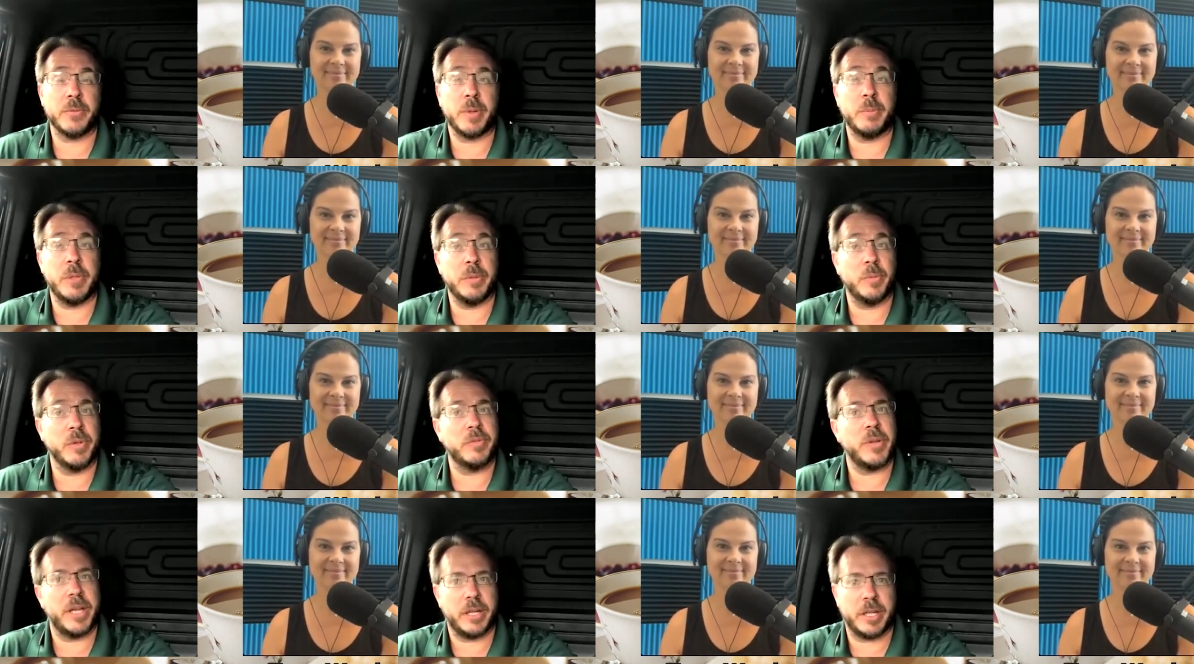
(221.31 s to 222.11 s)
Speaker 1: I mean,
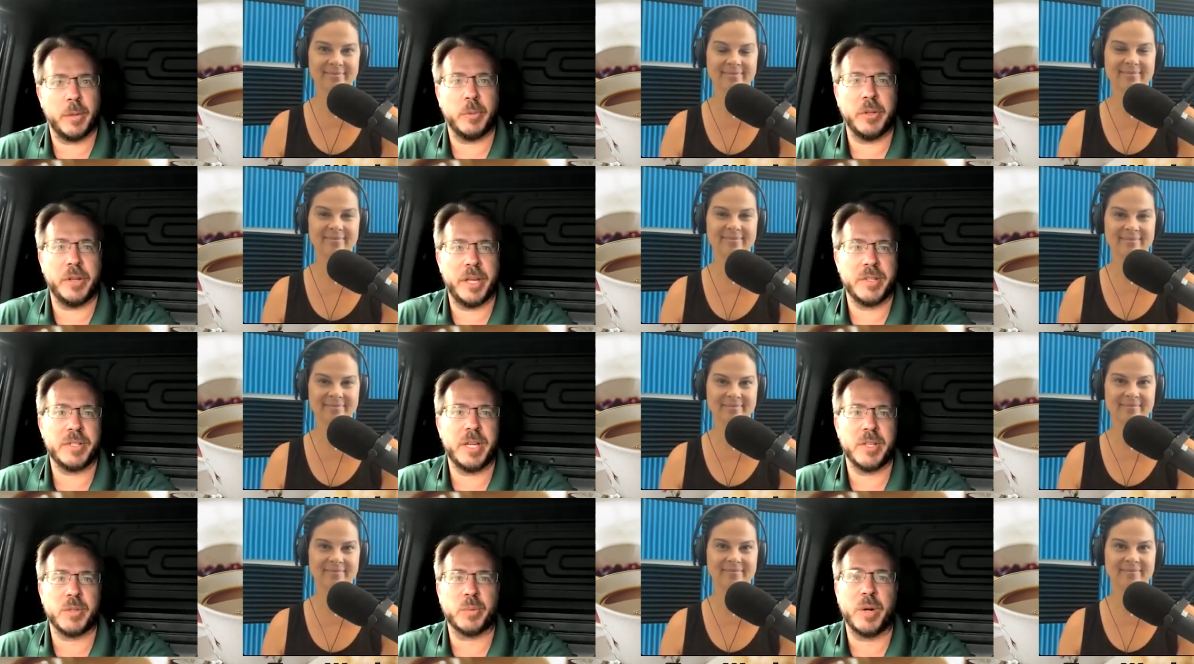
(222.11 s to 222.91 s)
we've had a couple of nice
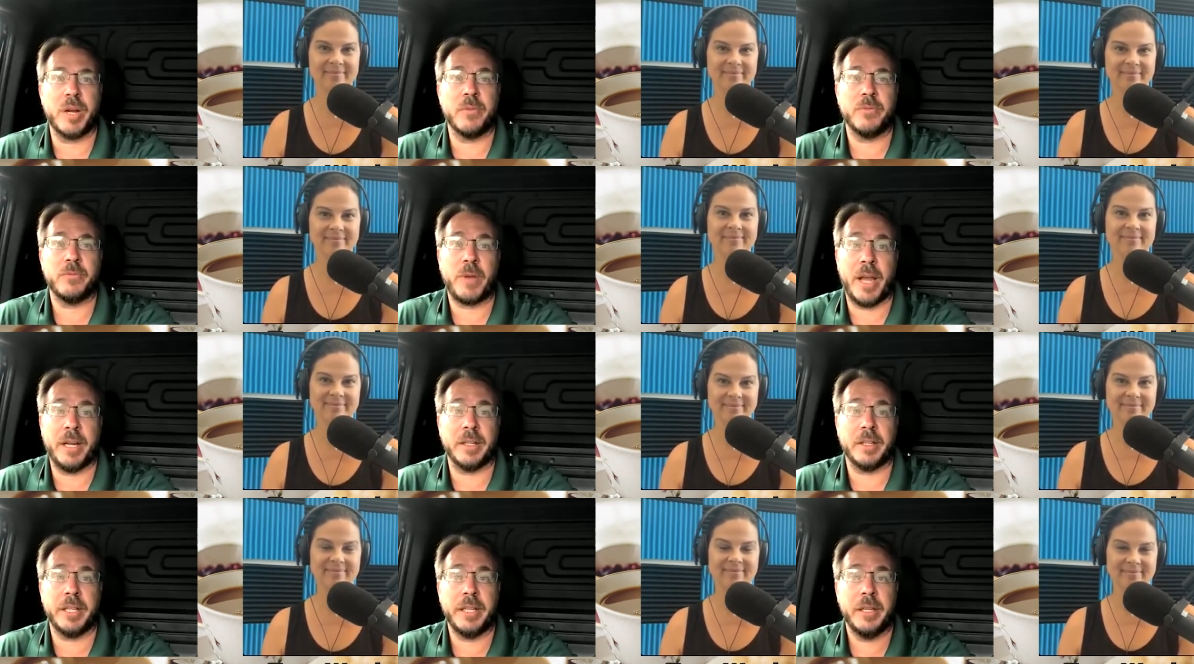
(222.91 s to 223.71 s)
days of rain
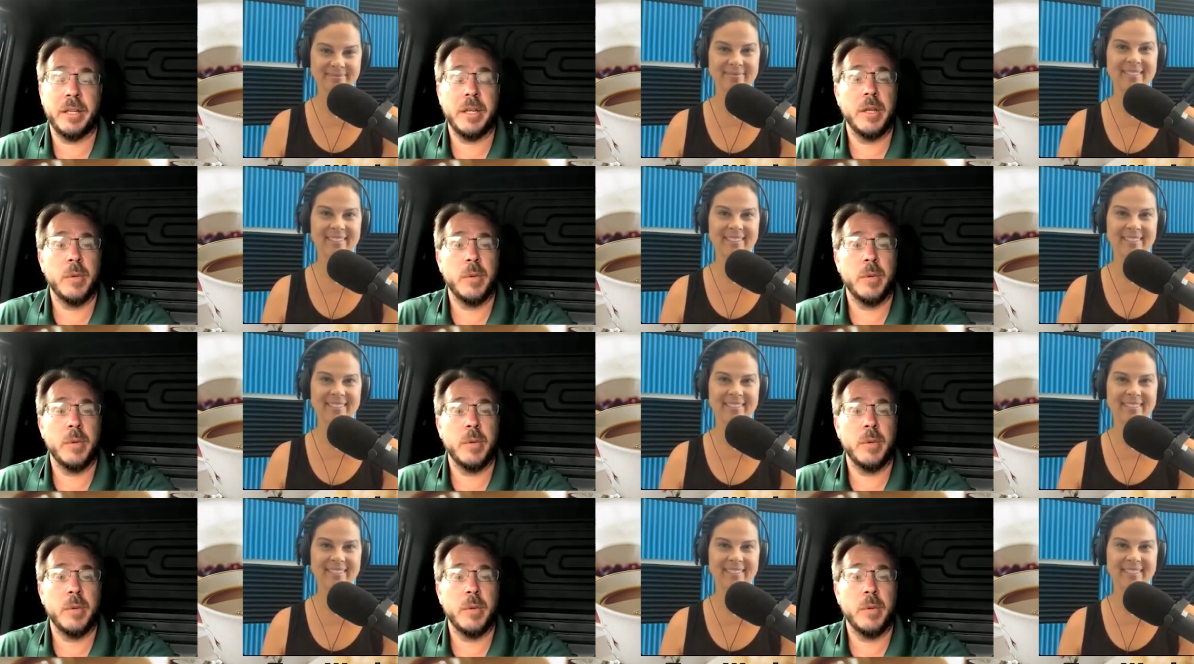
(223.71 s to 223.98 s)
finally,